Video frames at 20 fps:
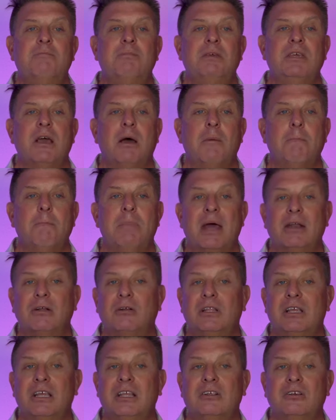become better
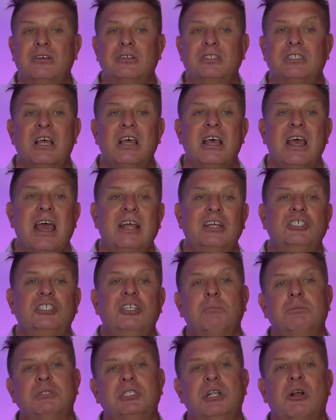leaders and
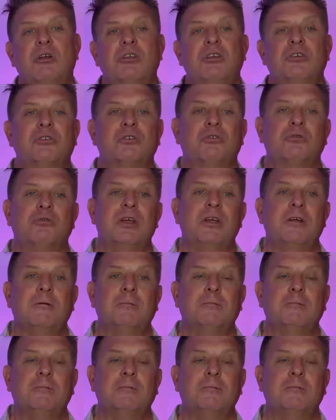jumpstart your career.